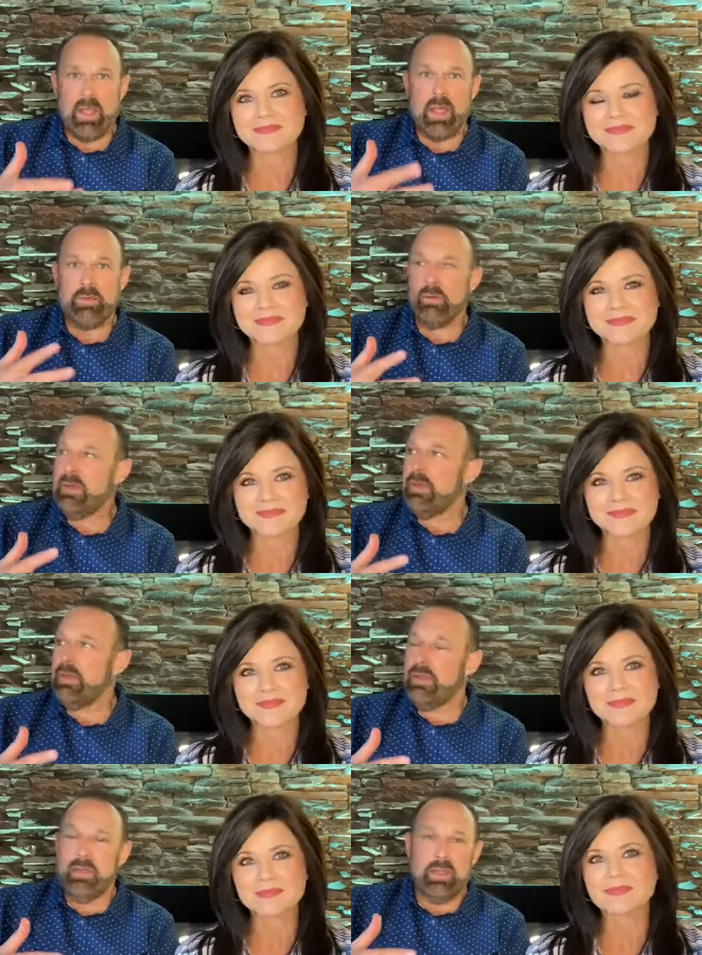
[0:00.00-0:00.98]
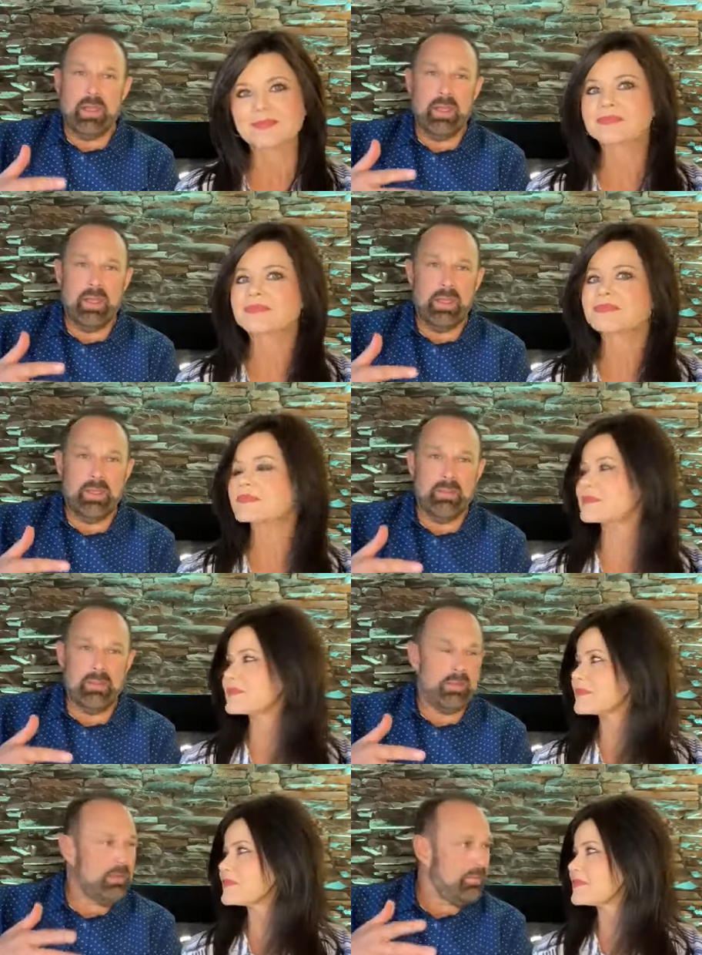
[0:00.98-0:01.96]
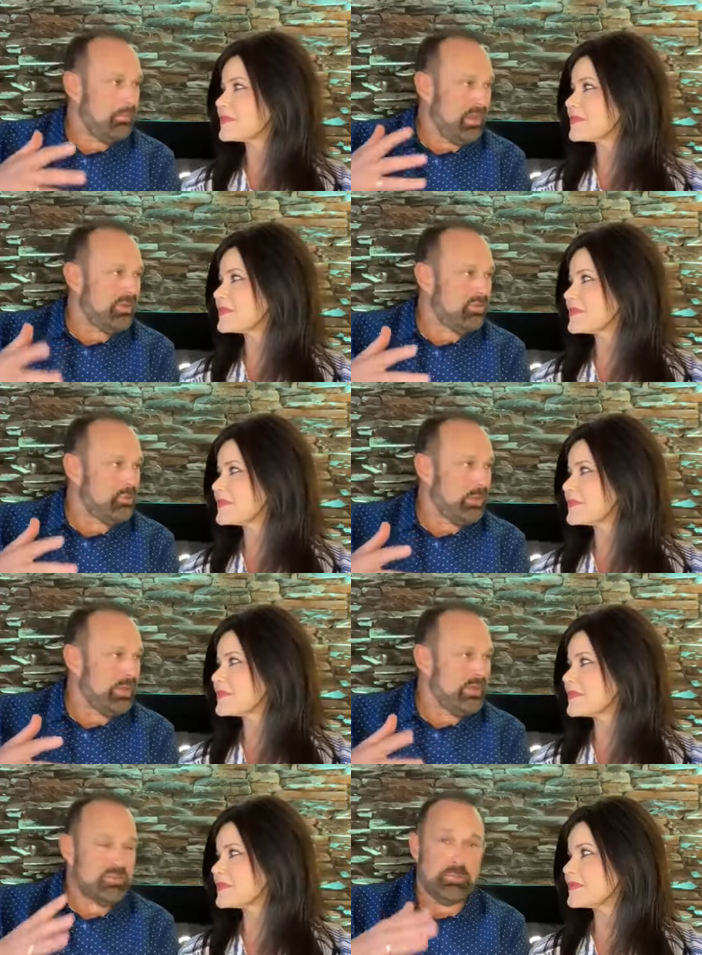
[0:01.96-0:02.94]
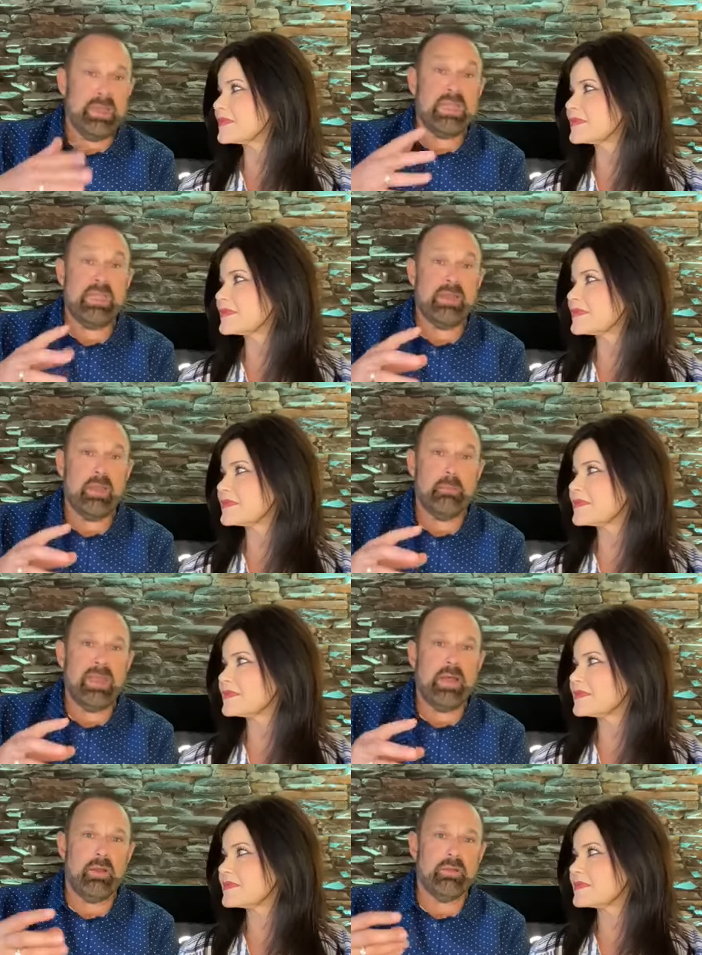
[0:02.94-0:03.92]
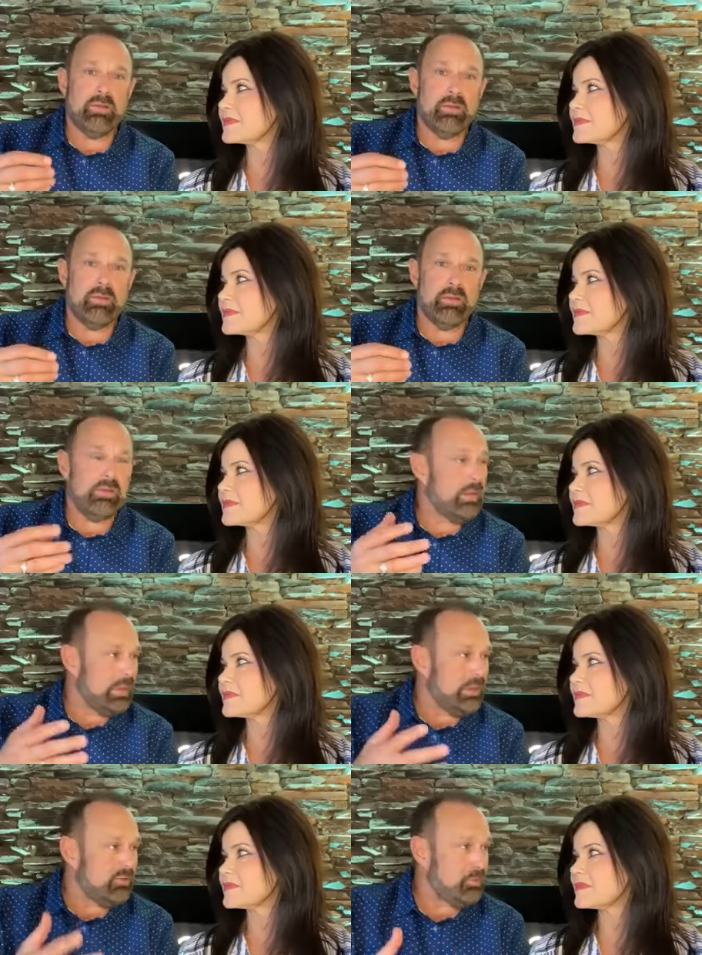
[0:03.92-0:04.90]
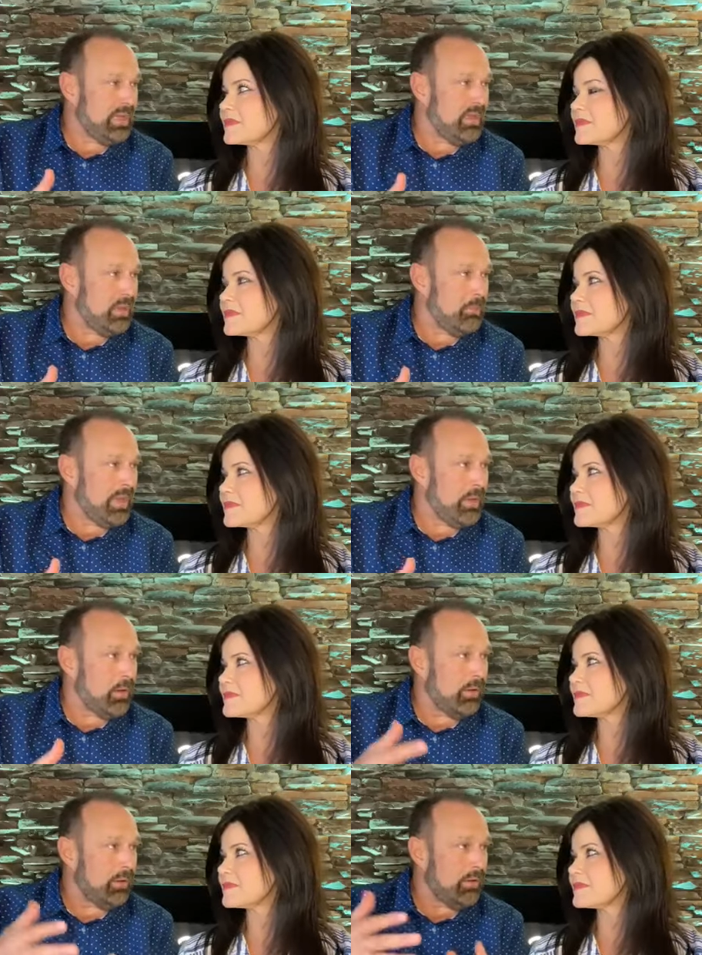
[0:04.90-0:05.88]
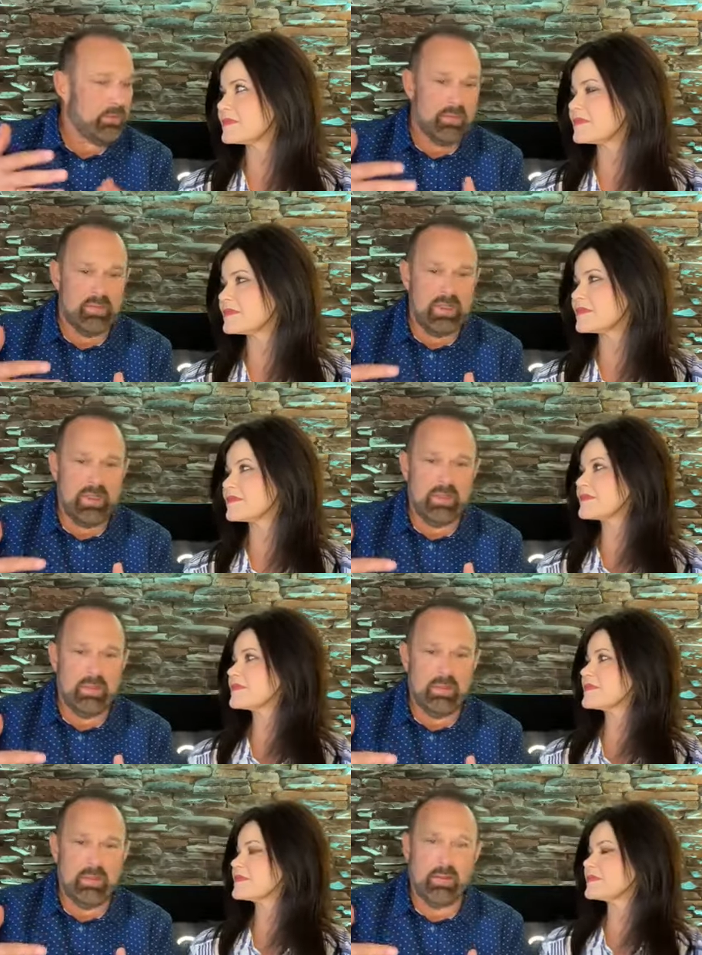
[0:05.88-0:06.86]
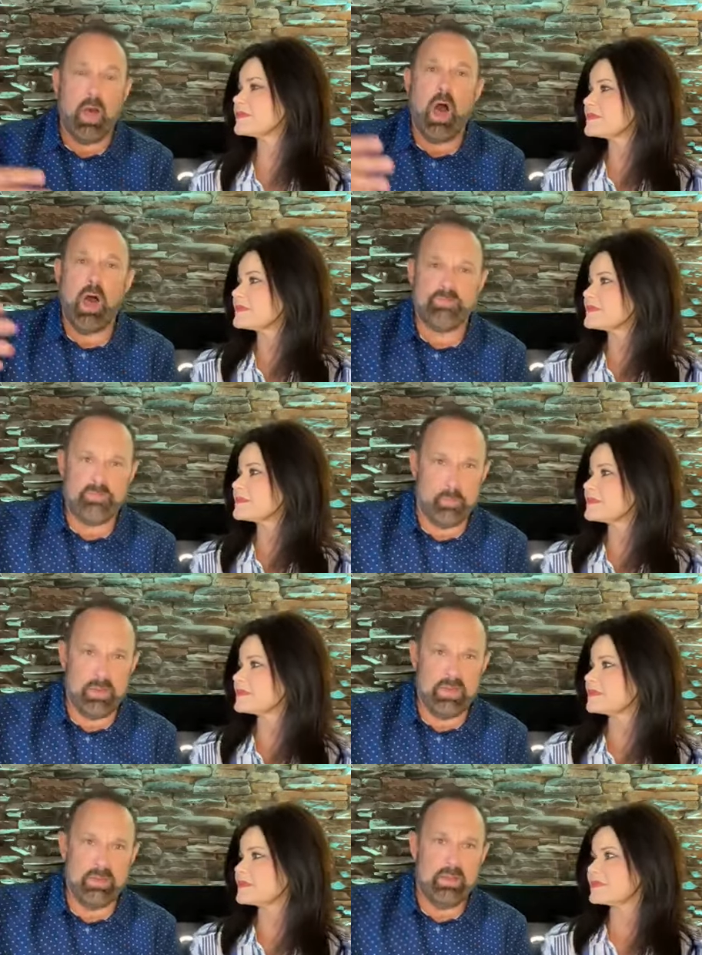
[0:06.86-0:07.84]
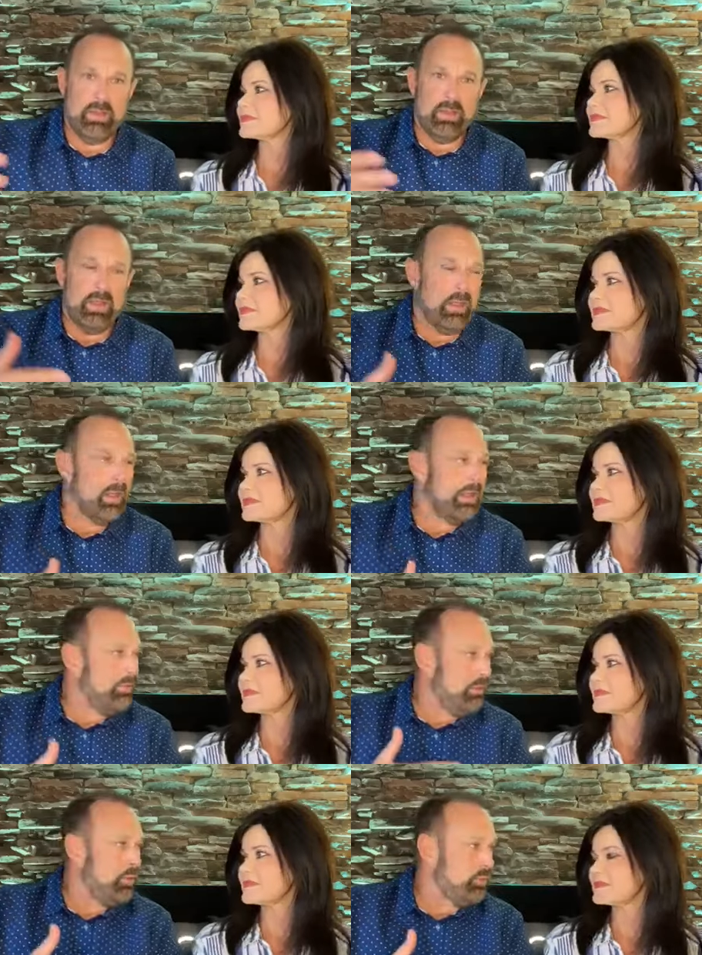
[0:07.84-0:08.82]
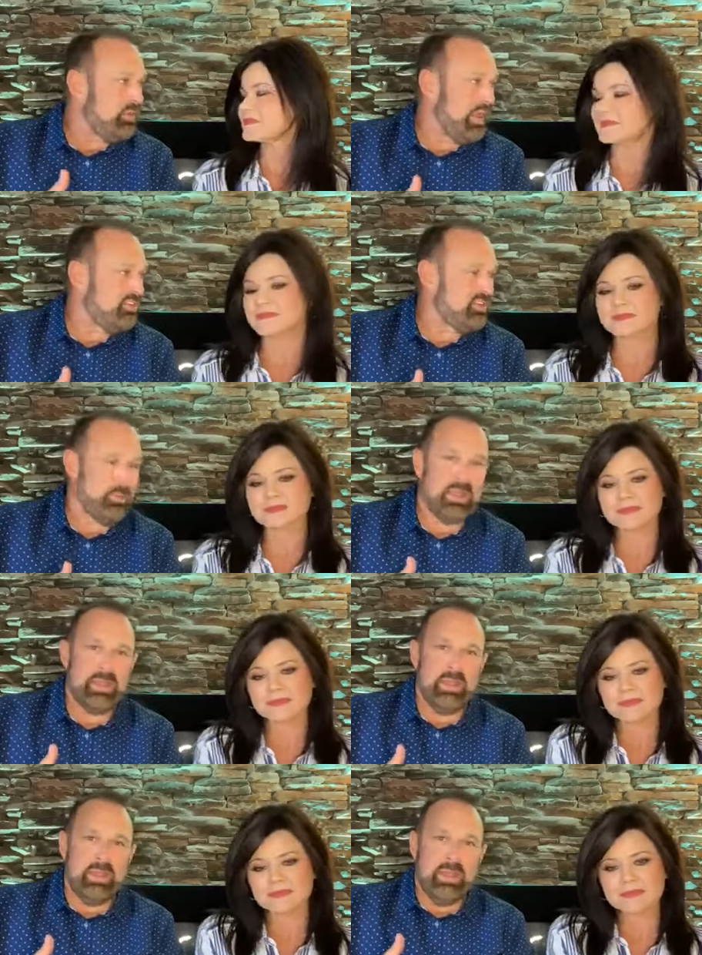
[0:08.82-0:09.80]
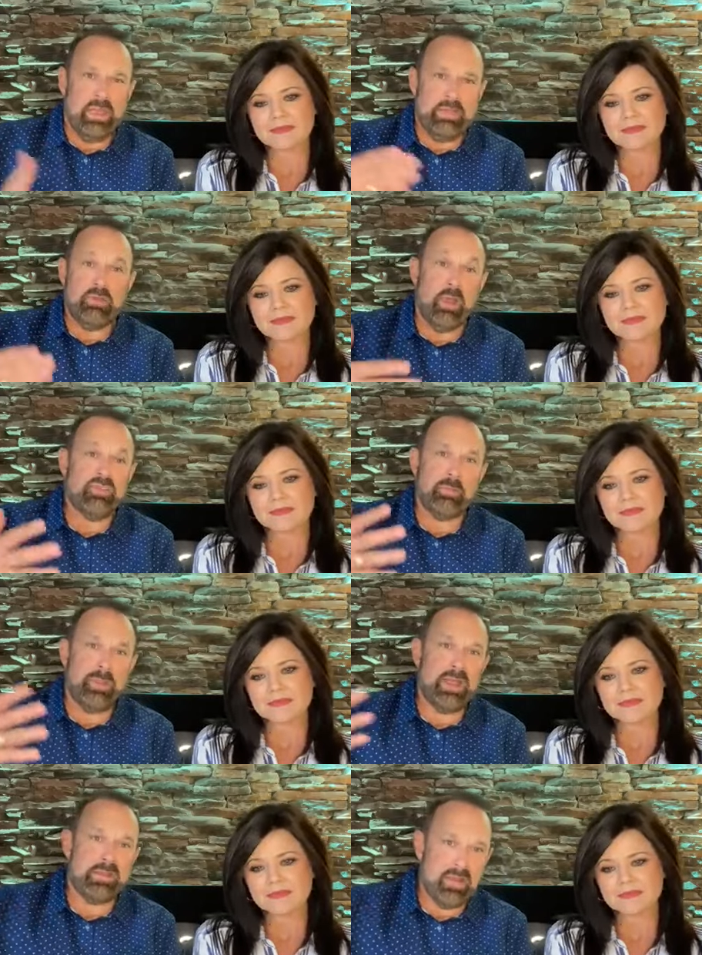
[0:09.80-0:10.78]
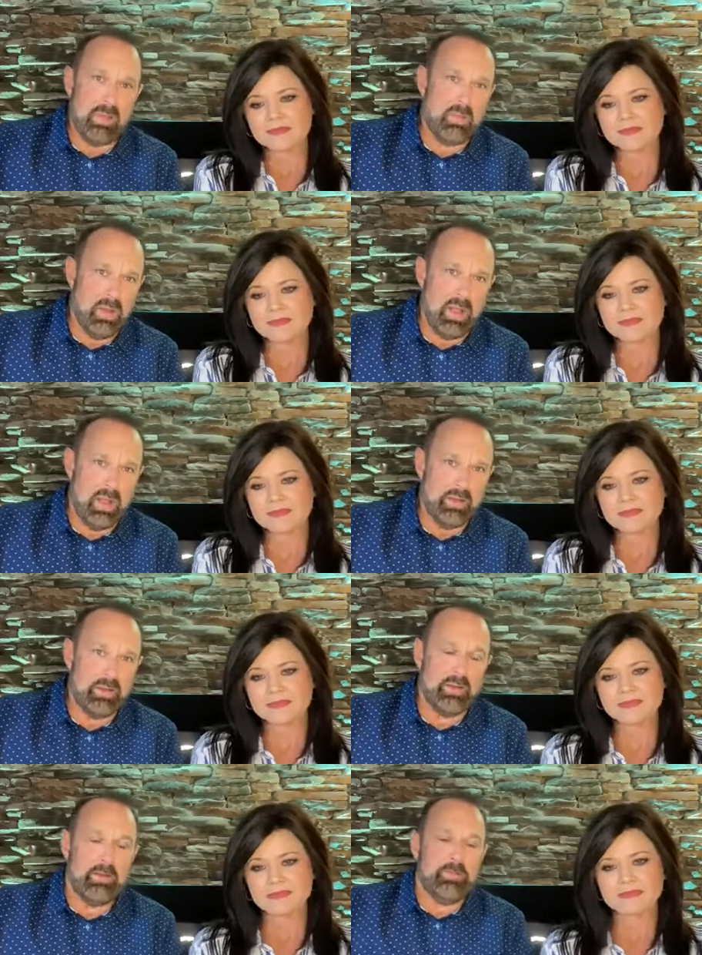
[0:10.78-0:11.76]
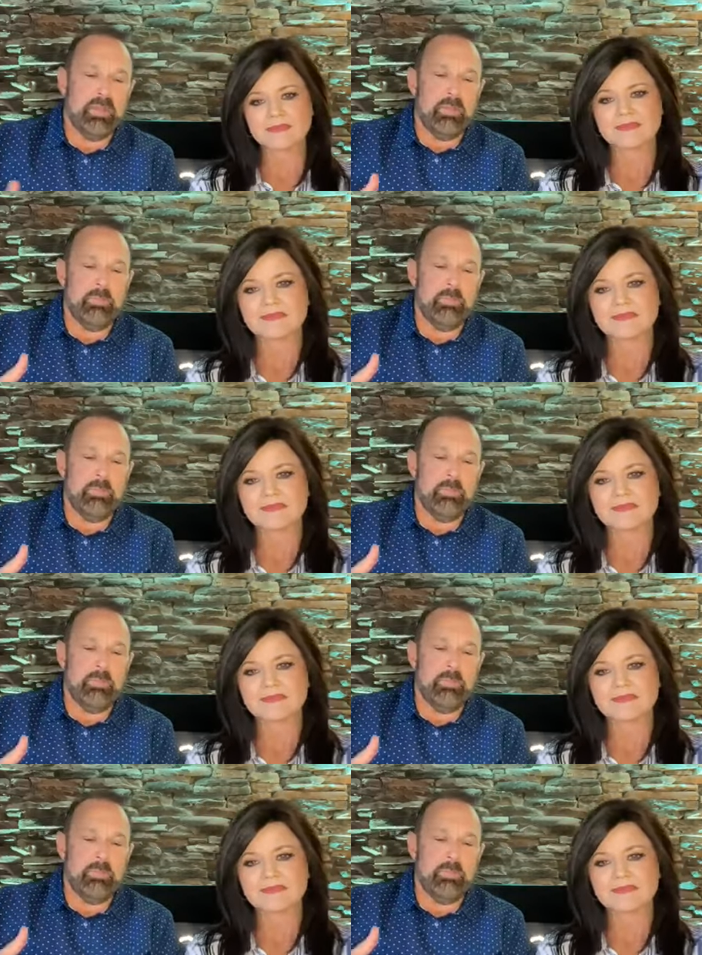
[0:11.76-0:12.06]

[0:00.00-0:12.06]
Speaker 1: uh, honoring uh, ministry, it's speaking about it's speaking about the offering uh, in the New Testament, and it talks about double honor.